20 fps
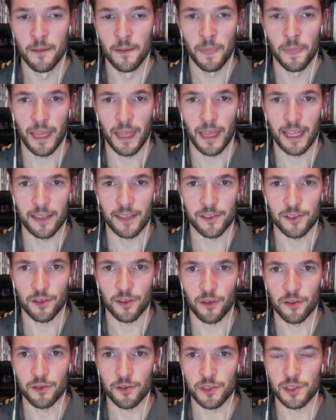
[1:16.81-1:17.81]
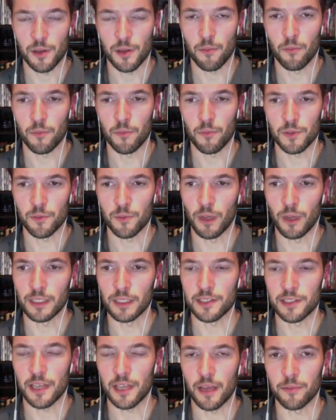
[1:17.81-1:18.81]
And so there's some
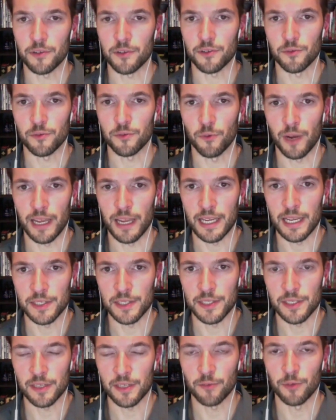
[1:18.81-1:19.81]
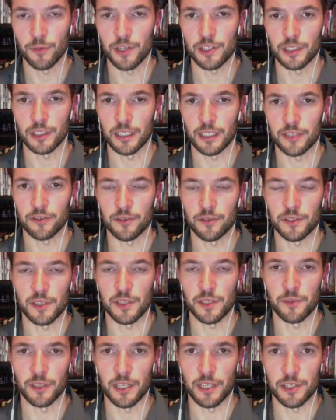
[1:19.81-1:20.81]
well-established ways in which electrical
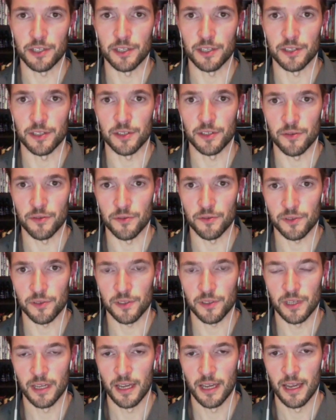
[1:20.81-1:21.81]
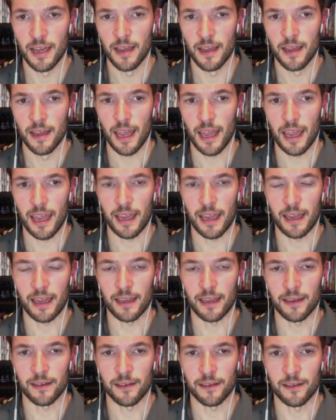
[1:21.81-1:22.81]
stimulation is used,
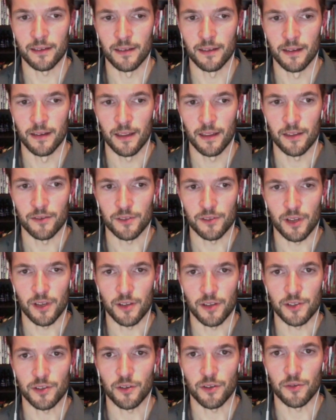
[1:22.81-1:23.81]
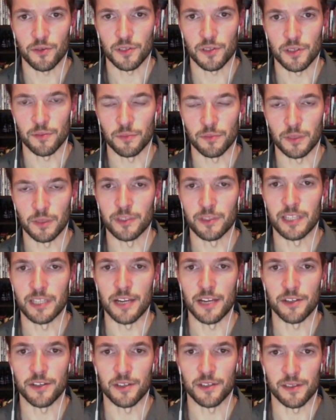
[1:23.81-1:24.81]
and there's also some
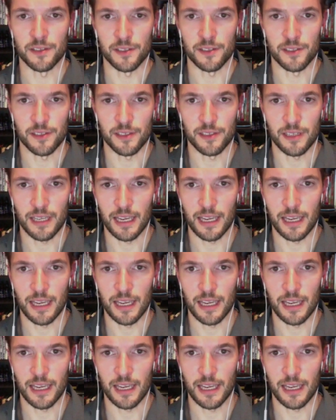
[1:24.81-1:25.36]
limitations.